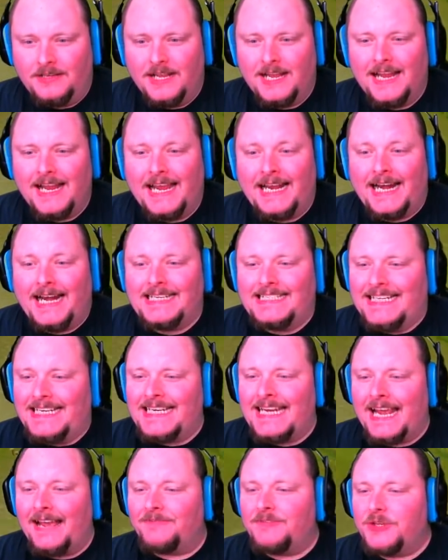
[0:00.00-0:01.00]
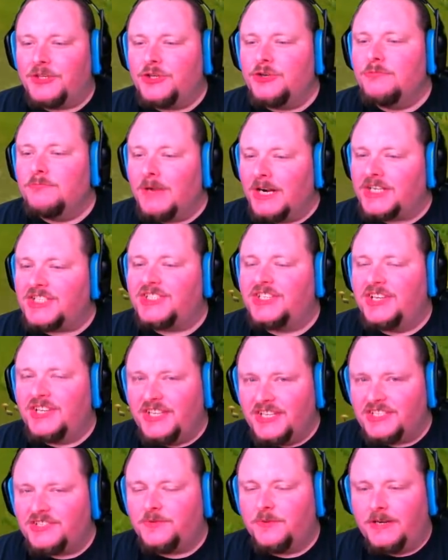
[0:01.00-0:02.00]
And I didn't have to do much to
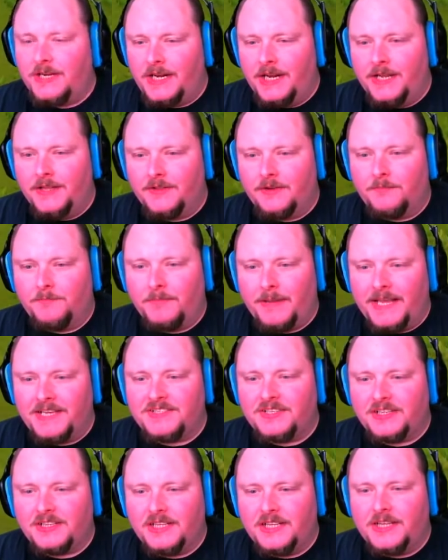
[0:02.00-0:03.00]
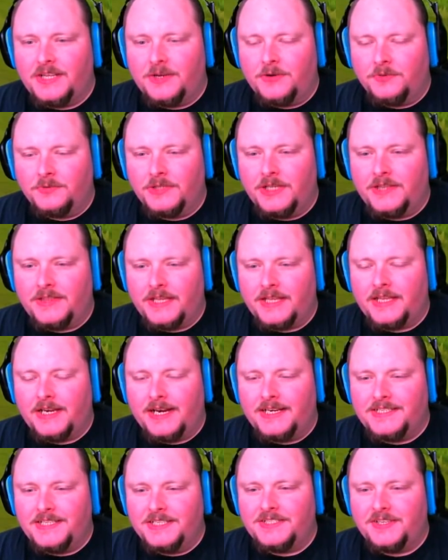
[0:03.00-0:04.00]
this one either. Basically, the only thing that I did to